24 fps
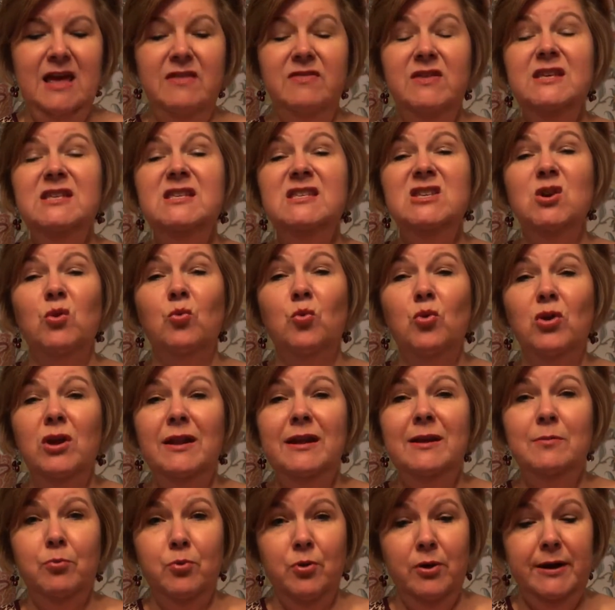This is a
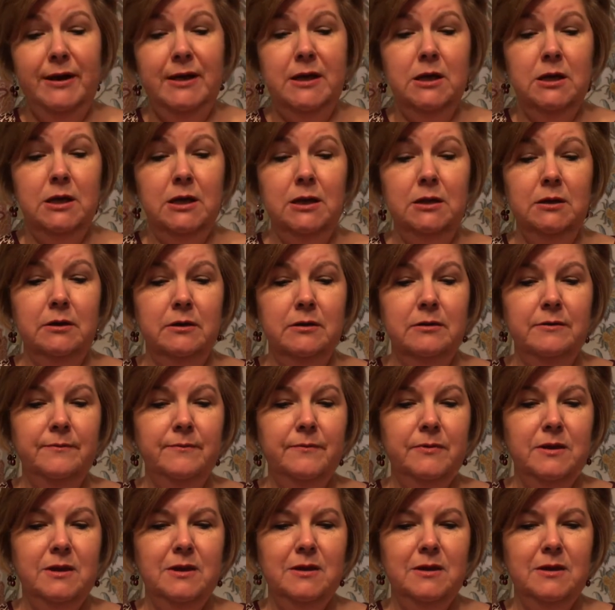really pretty color.